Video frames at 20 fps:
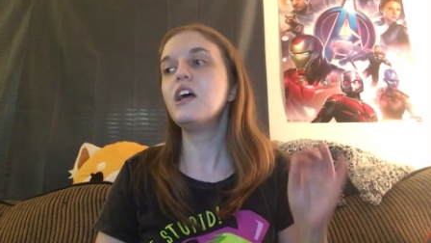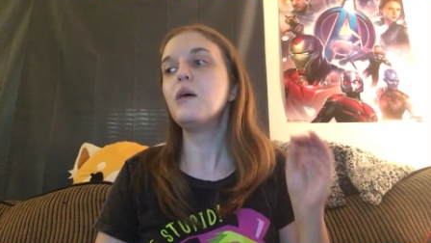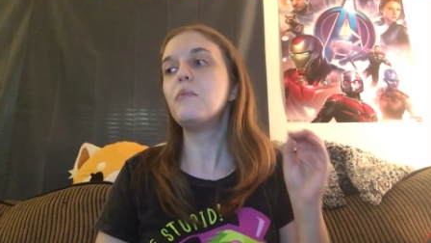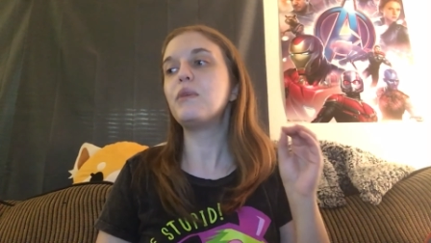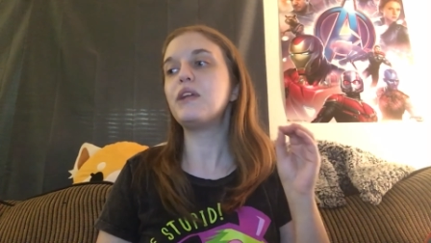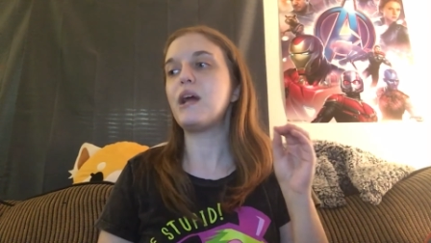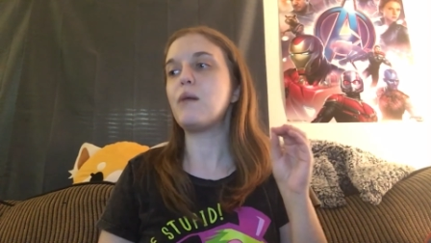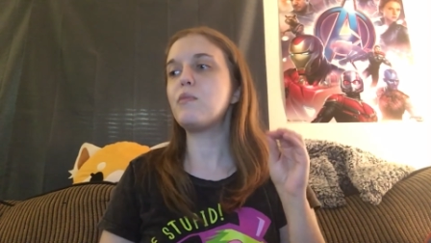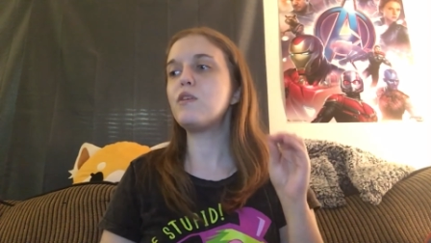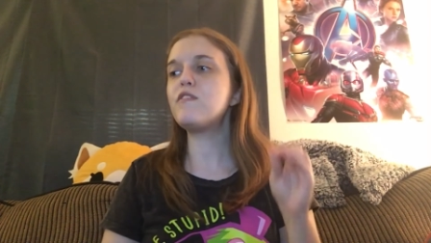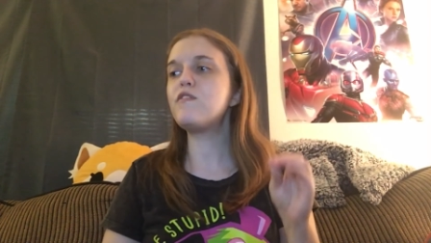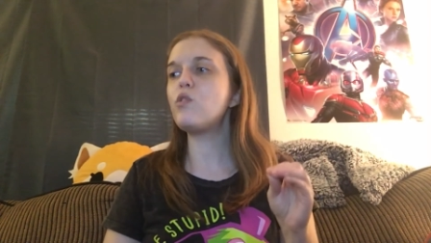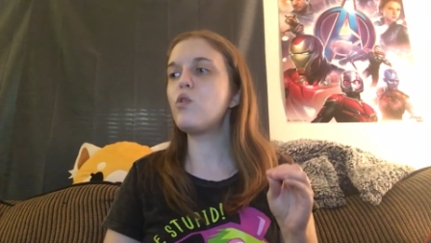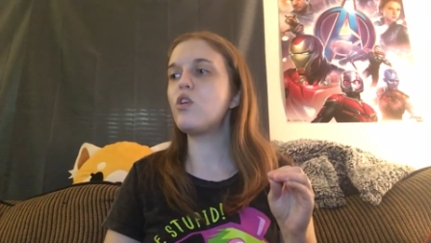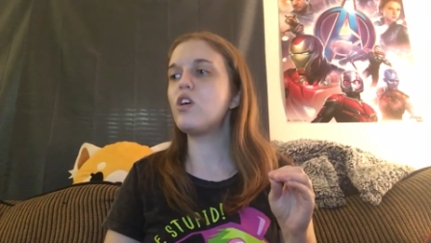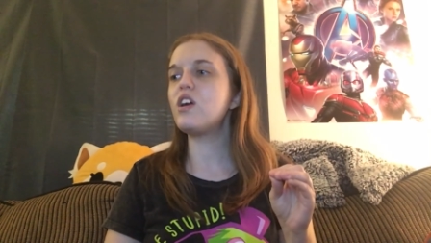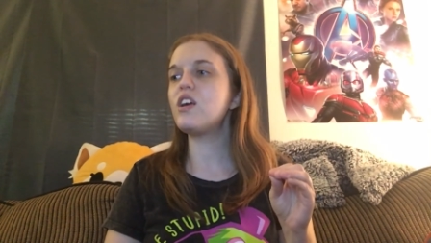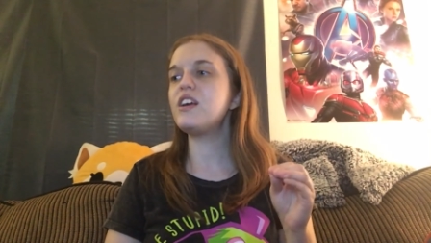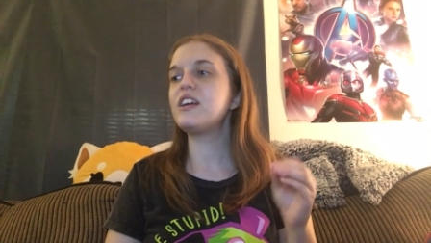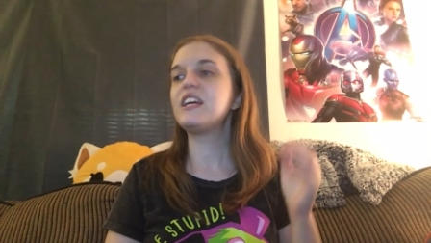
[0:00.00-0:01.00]
But number
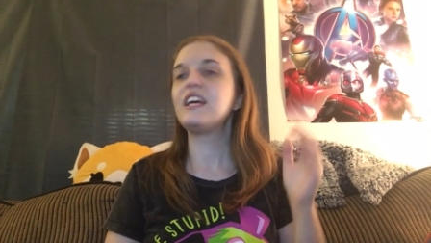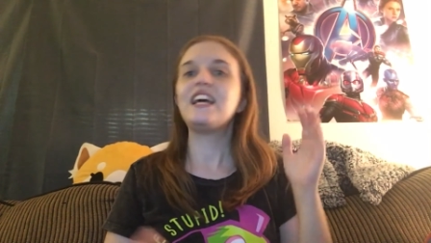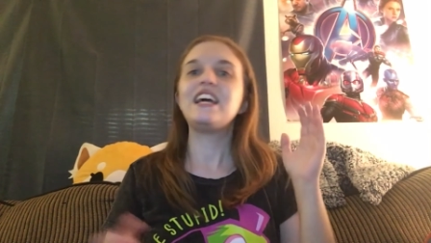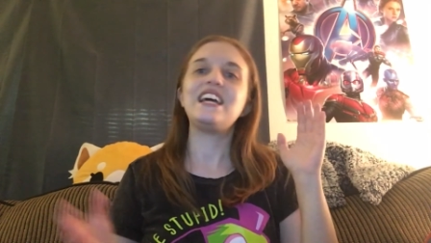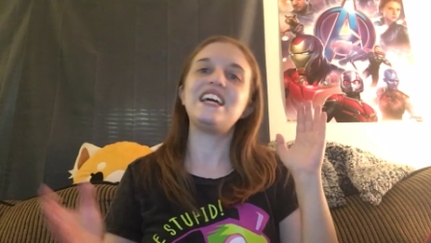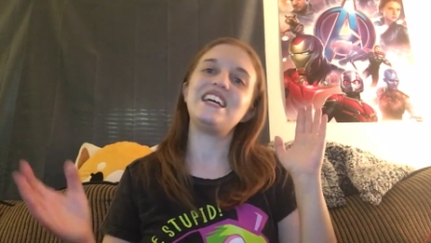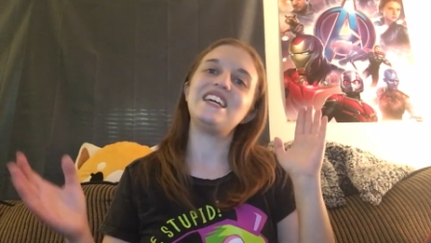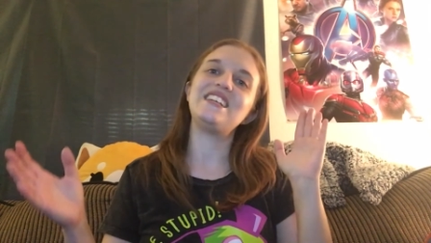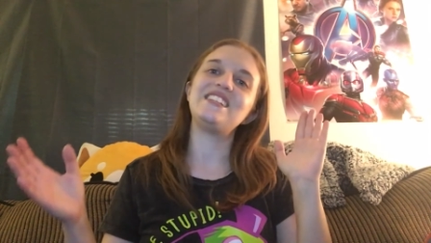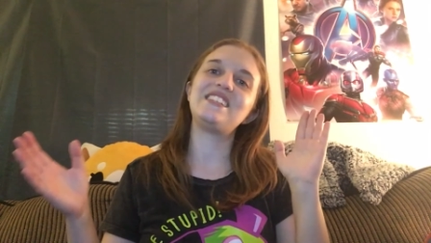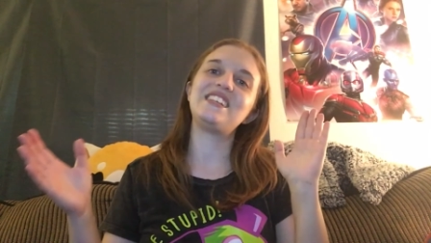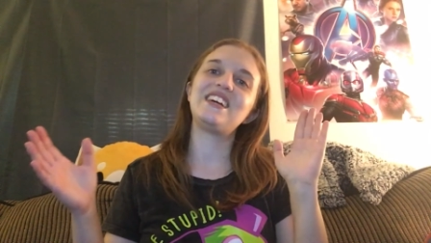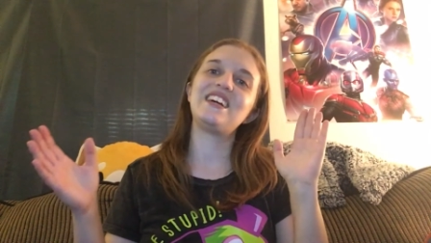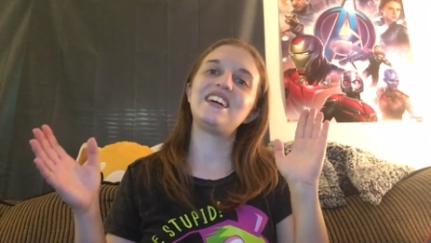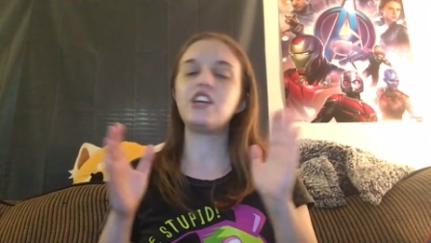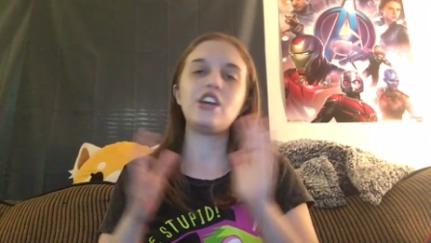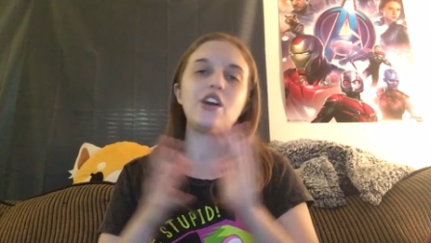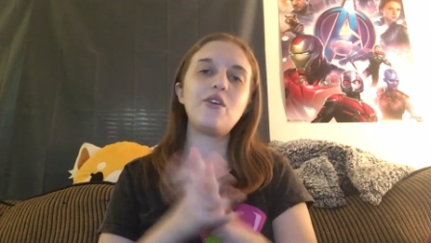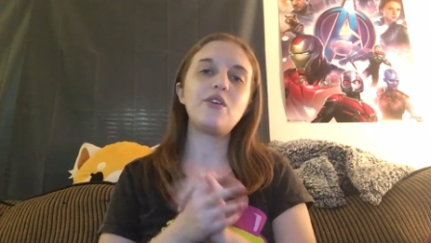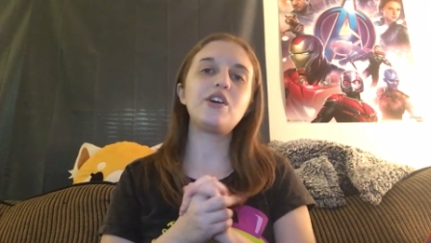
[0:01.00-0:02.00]
four is
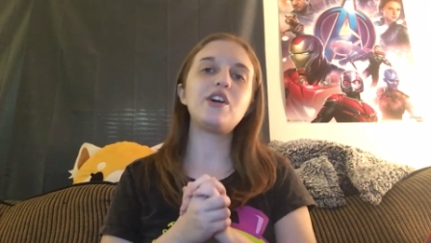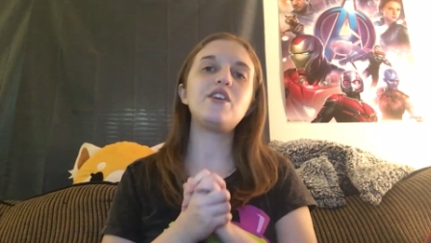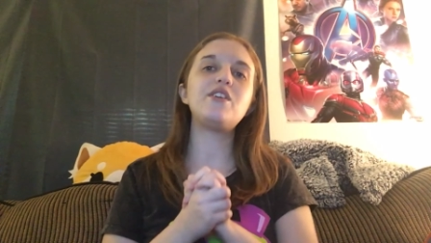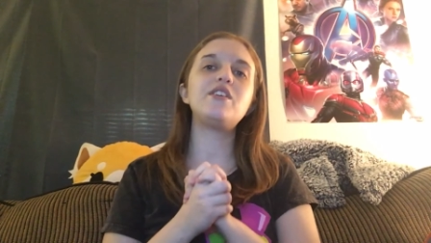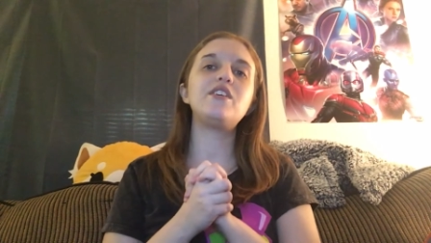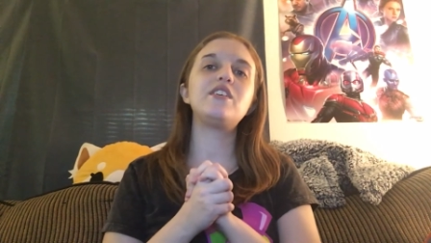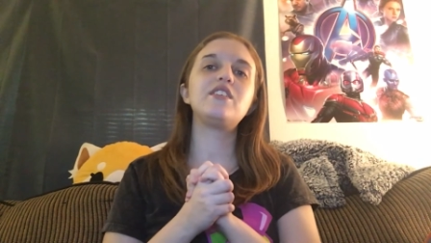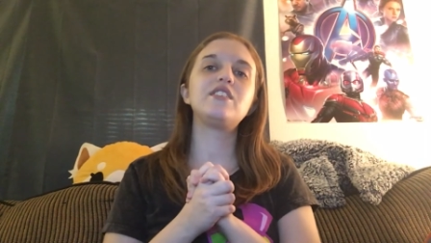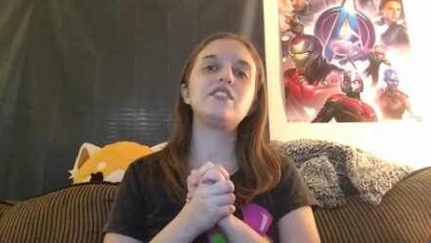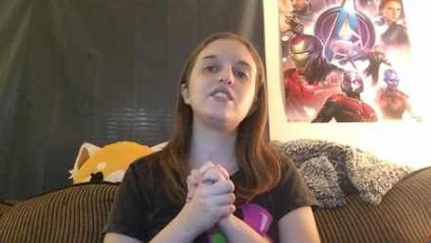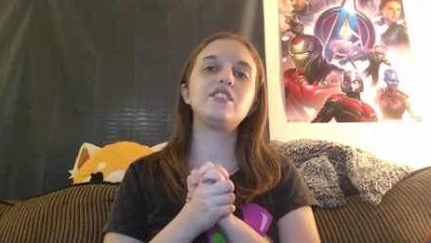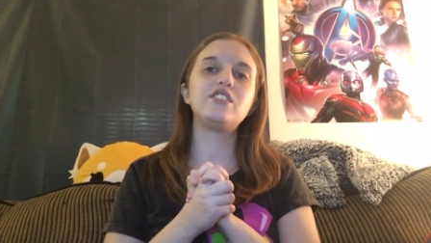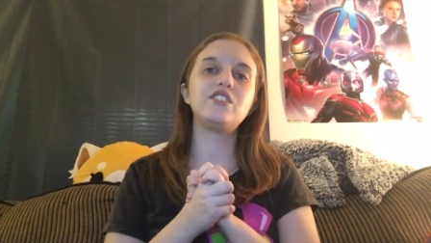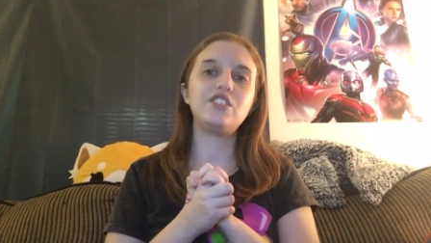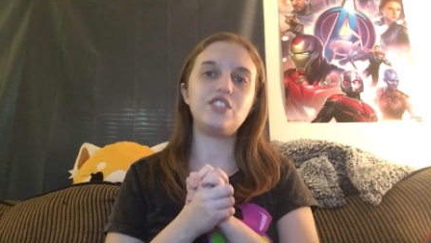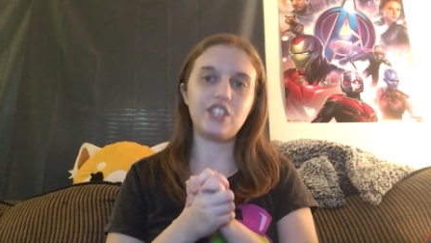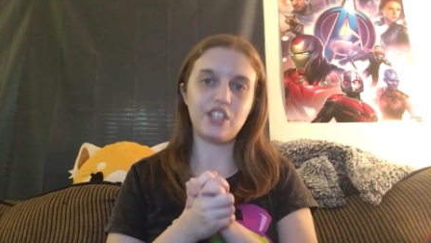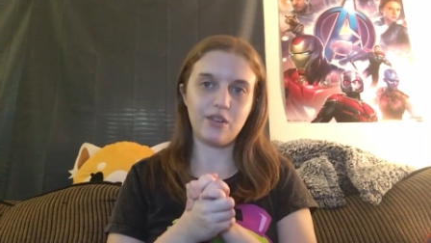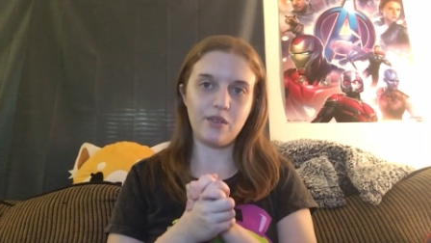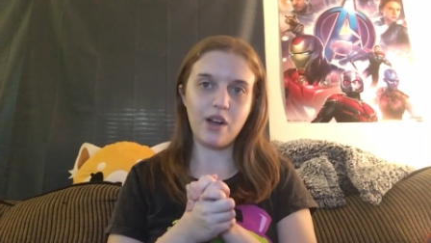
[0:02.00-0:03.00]
Kyoka
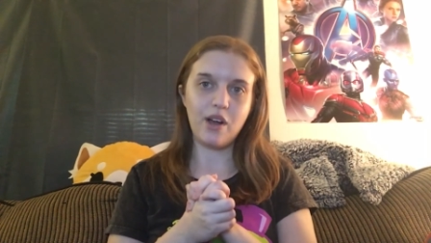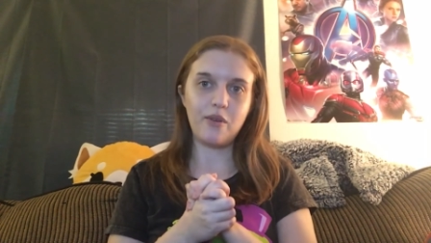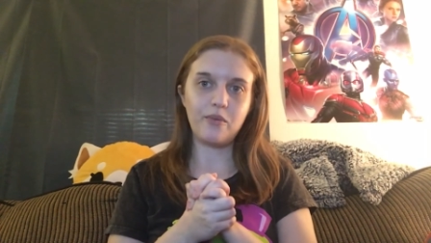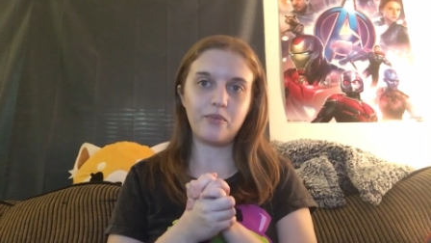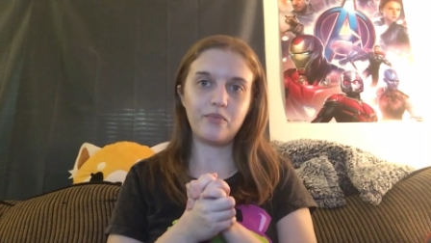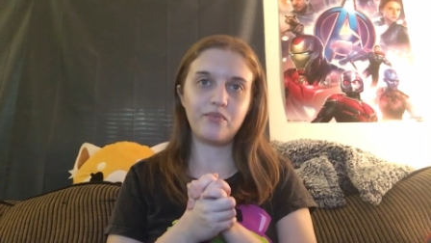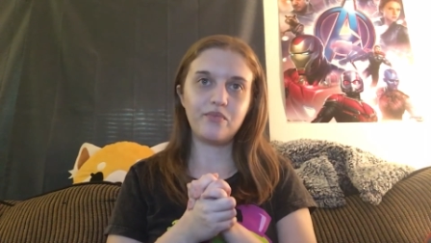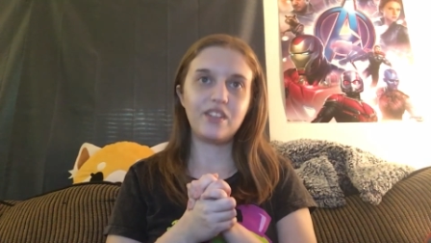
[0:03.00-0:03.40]
Jiro.